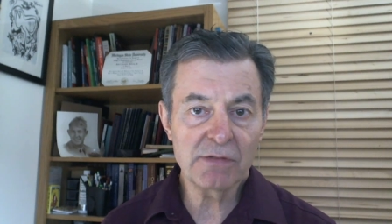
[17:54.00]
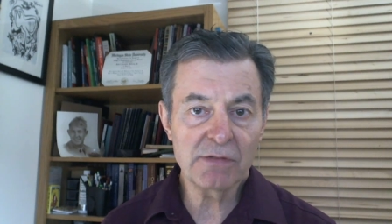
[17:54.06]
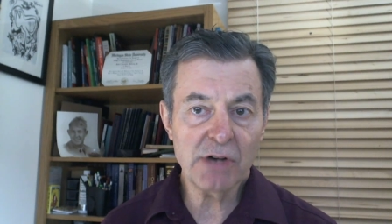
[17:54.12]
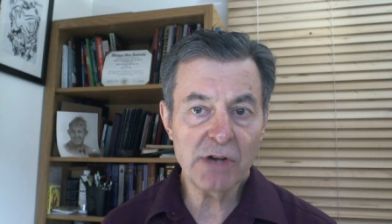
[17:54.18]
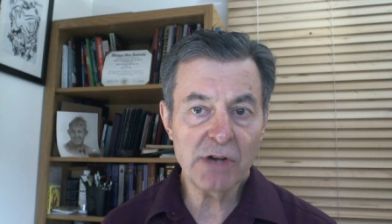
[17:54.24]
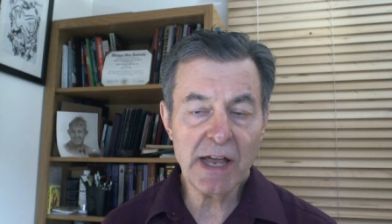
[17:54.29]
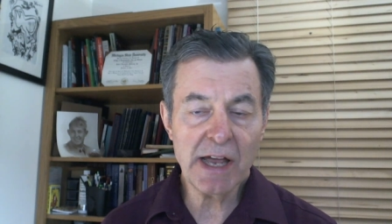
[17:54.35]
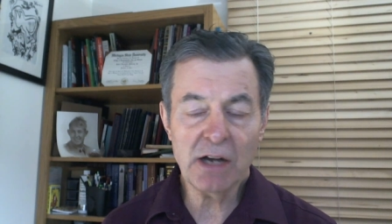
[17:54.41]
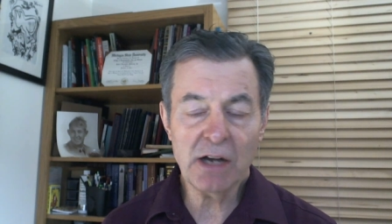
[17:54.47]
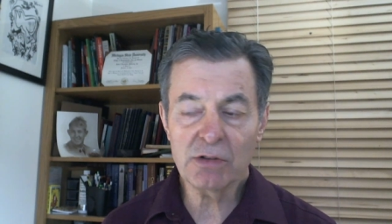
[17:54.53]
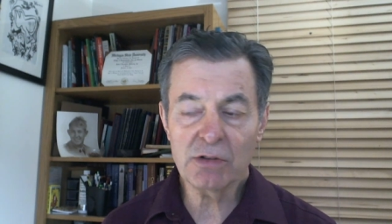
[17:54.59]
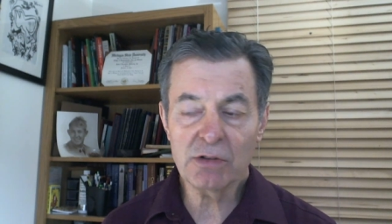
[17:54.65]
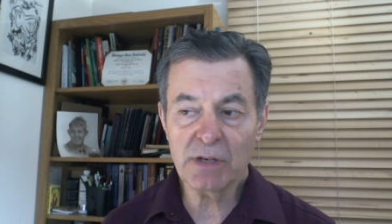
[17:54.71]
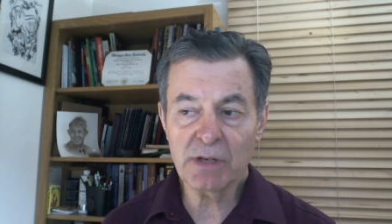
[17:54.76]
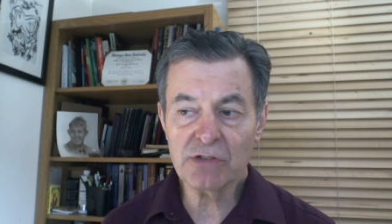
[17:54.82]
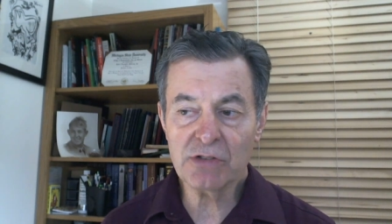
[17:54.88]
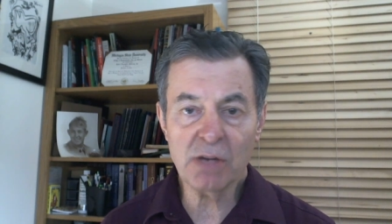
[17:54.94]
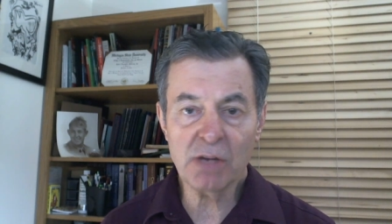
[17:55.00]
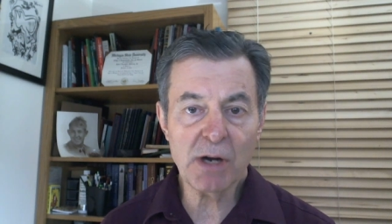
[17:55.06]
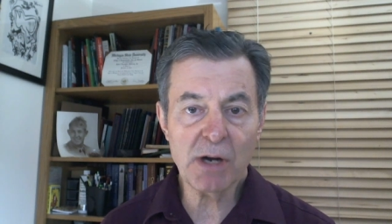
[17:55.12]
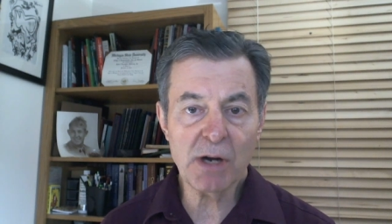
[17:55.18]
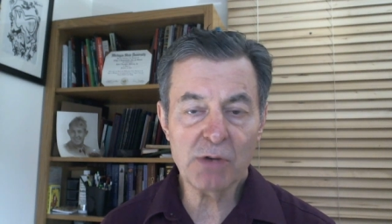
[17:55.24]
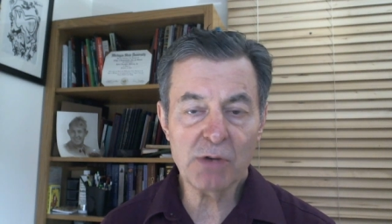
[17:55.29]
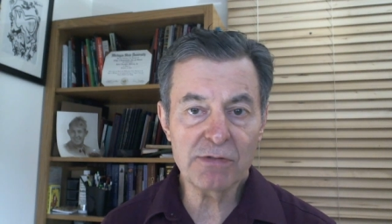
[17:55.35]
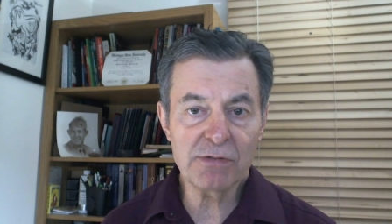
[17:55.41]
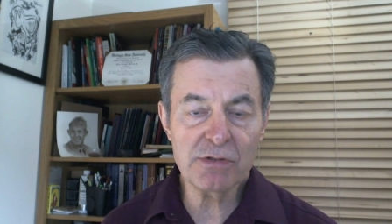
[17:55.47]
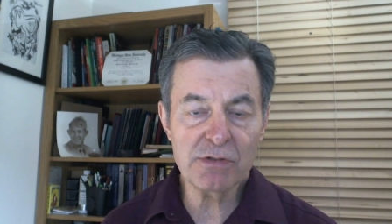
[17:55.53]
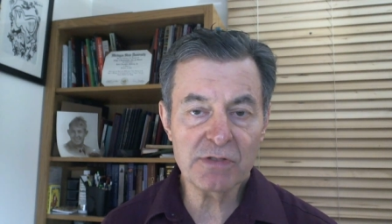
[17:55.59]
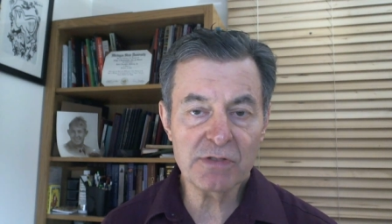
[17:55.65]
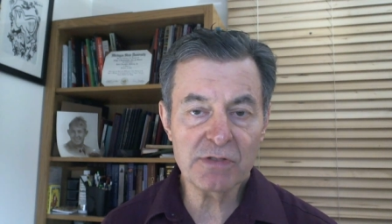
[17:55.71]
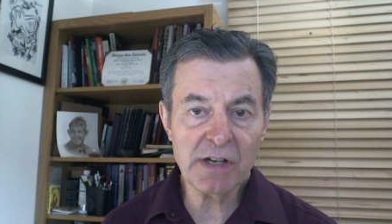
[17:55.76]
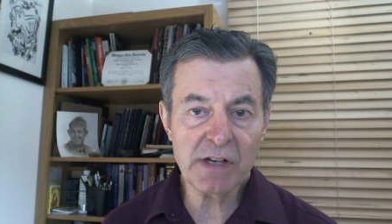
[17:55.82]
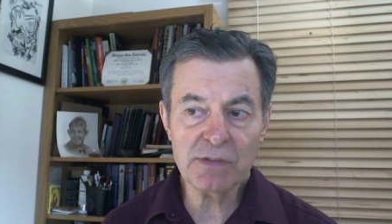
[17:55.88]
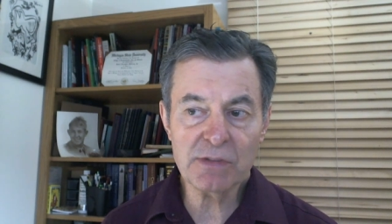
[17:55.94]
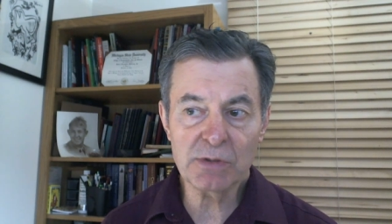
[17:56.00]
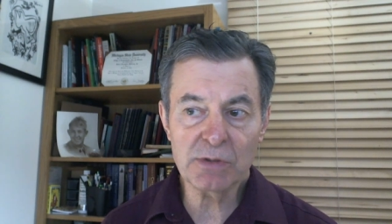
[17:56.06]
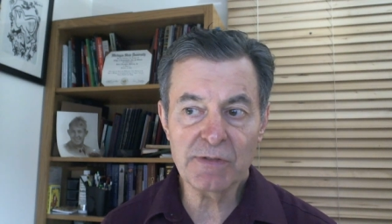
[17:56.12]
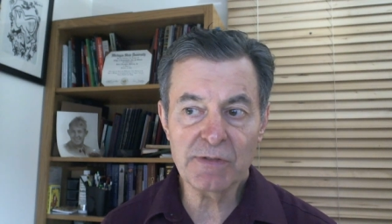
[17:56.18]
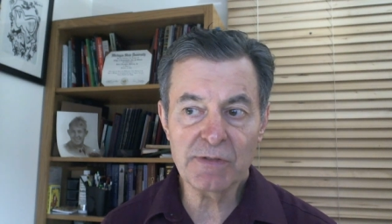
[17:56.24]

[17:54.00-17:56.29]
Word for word: great health, but it's all about raw fruits and vegetables.